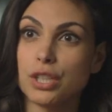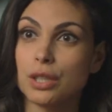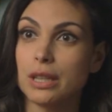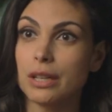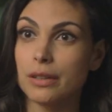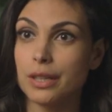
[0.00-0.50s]
She
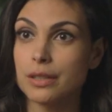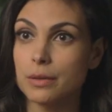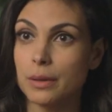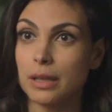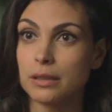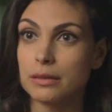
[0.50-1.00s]
literally just
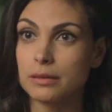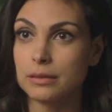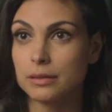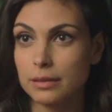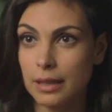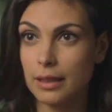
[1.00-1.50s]
went
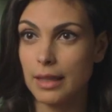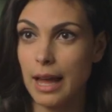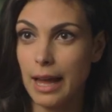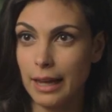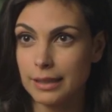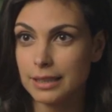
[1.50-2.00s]
like
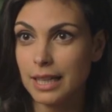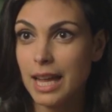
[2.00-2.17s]
that,